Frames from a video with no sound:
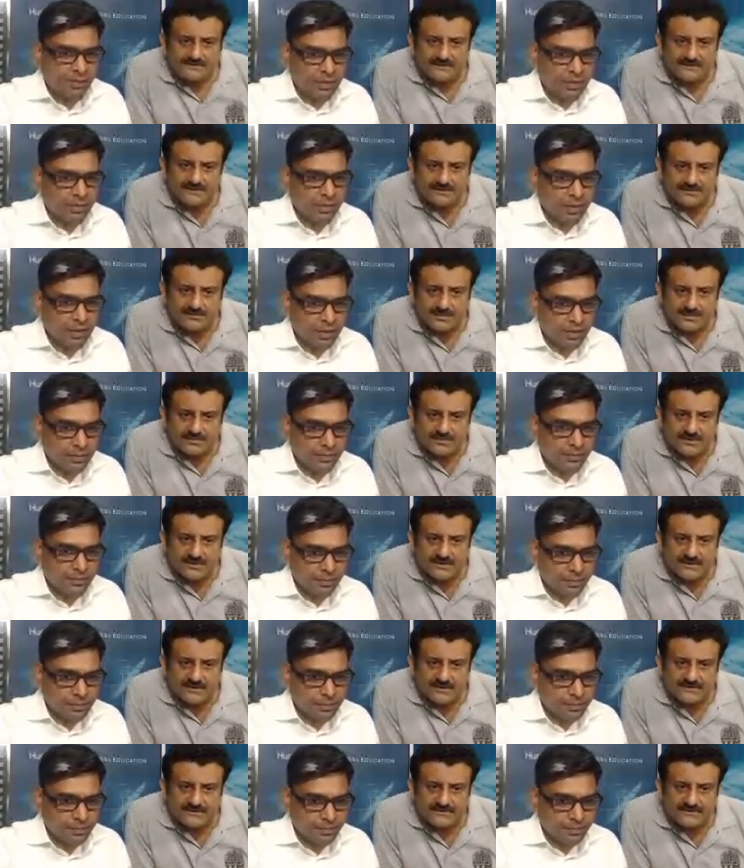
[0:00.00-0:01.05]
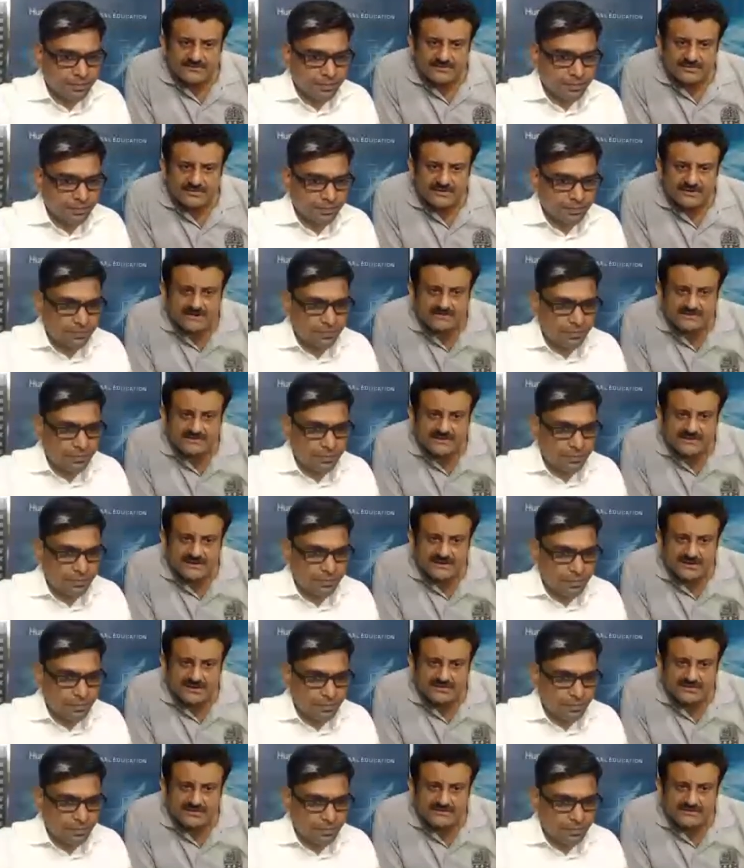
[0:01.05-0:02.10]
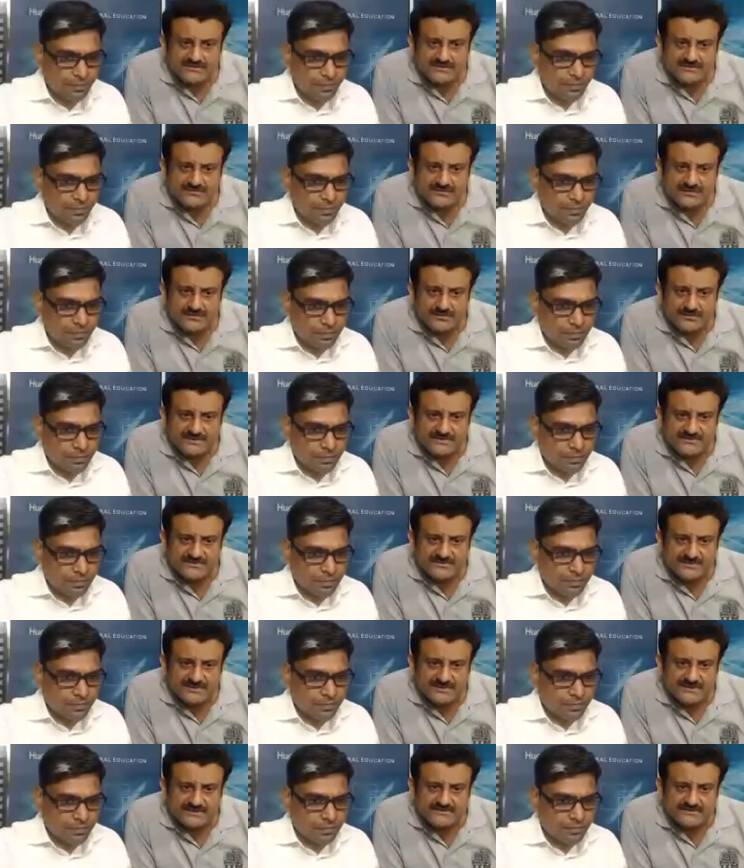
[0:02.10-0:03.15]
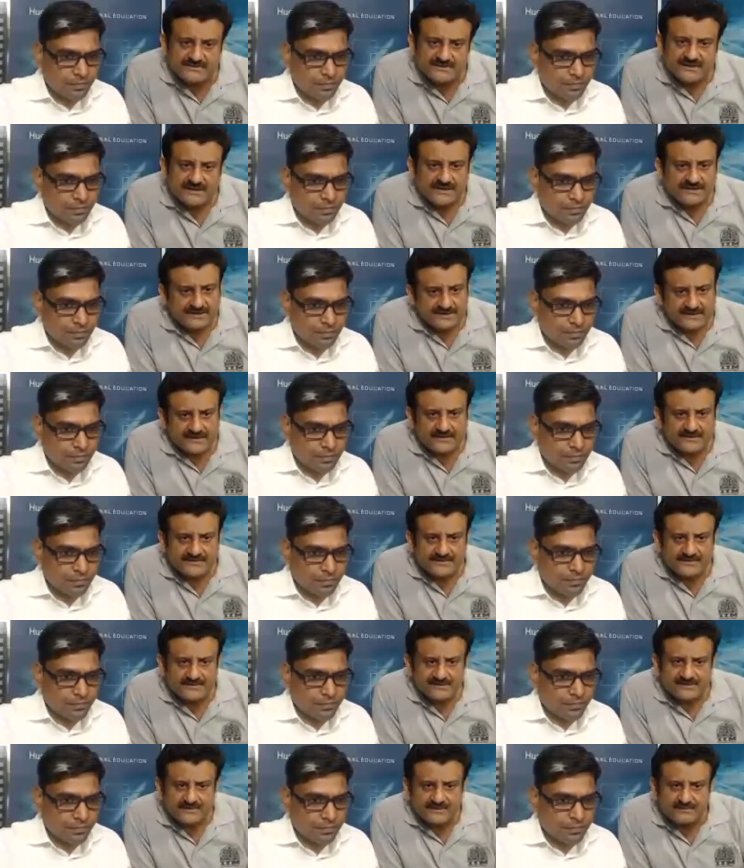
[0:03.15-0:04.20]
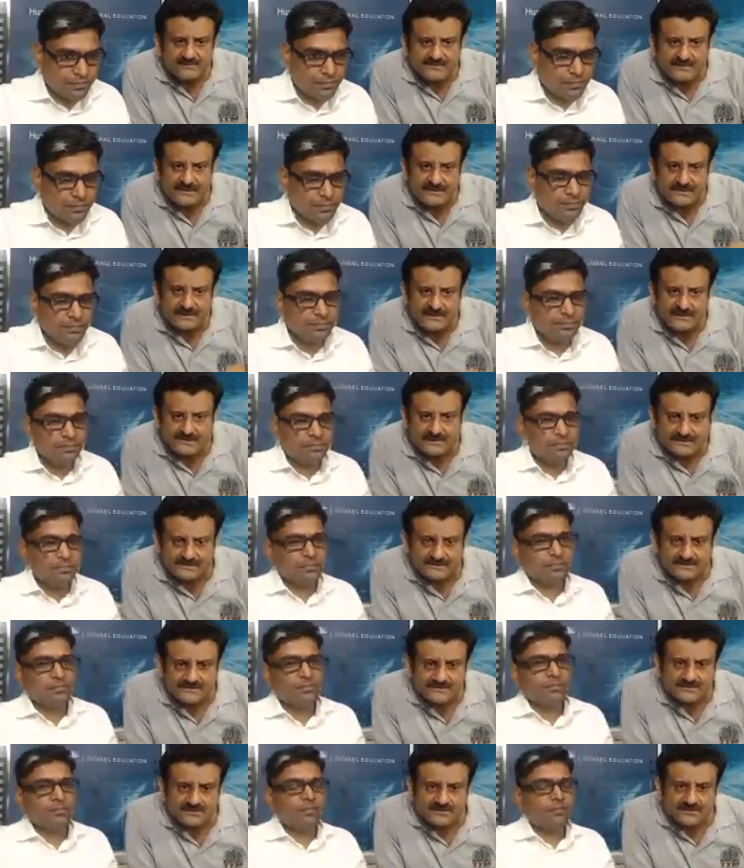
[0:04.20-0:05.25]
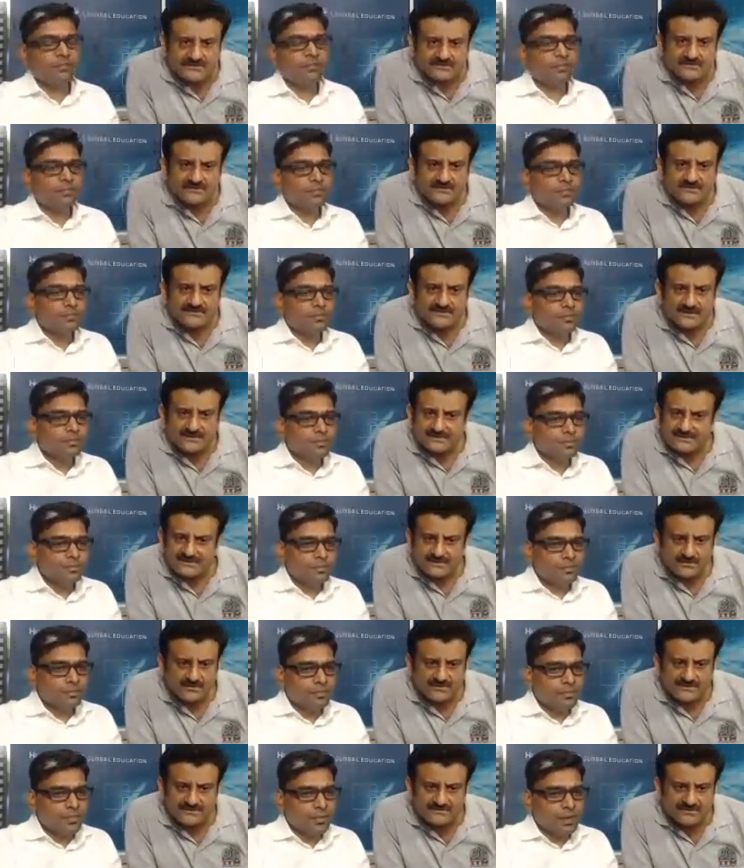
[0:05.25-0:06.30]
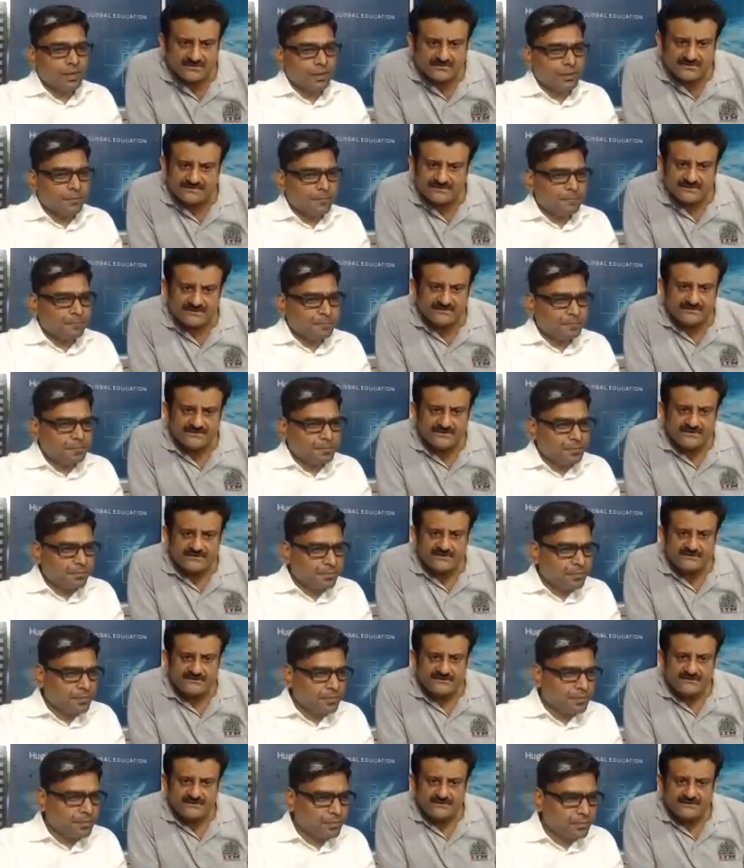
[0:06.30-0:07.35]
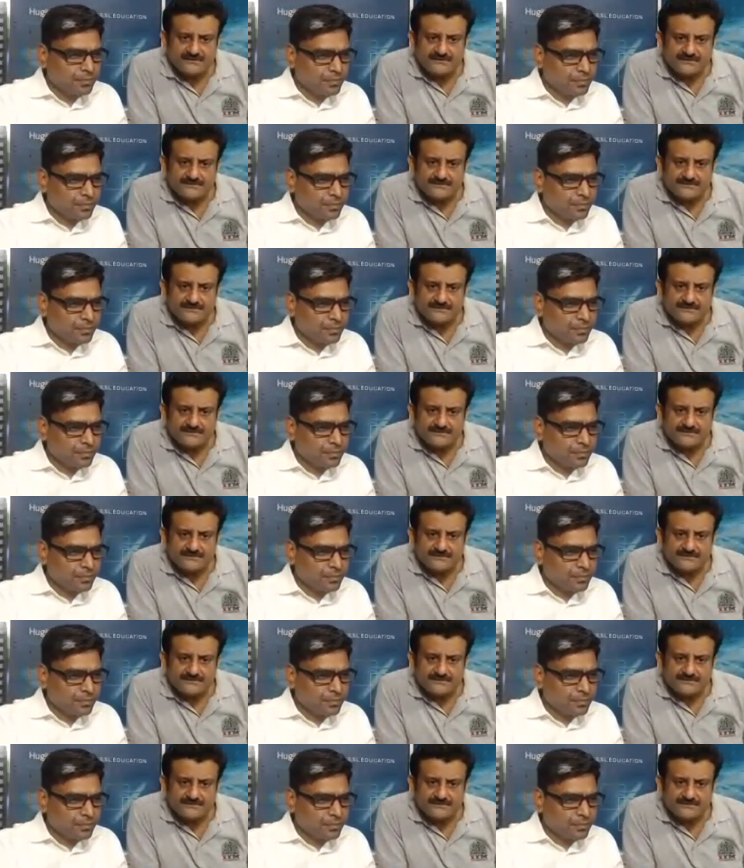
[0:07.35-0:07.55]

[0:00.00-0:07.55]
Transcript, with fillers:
Speaker 1: Ahmedabad. Diploma granting program, and how is it for PGPX? Yeah, it's the same thing. It's not a certification. No, this is not a certification.